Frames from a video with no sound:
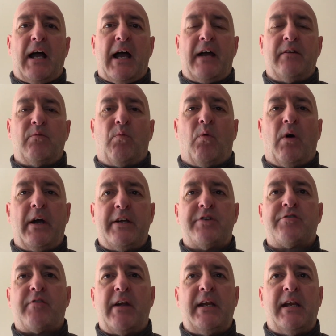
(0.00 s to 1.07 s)
and why
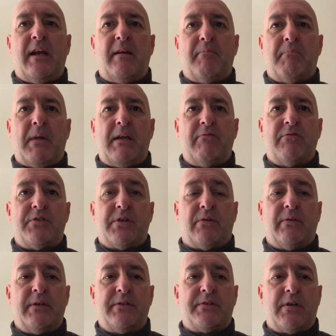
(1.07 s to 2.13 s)
training may
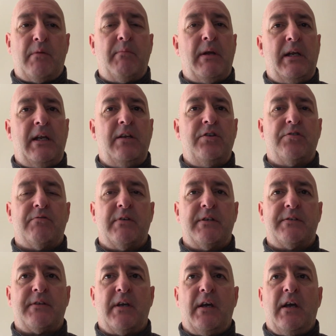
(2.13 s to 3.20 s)
result in so many
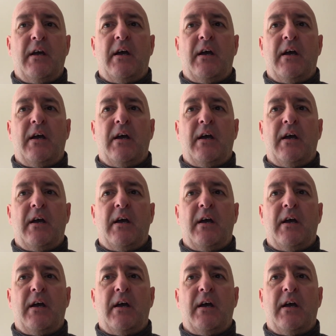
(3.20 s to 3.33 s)
injuries.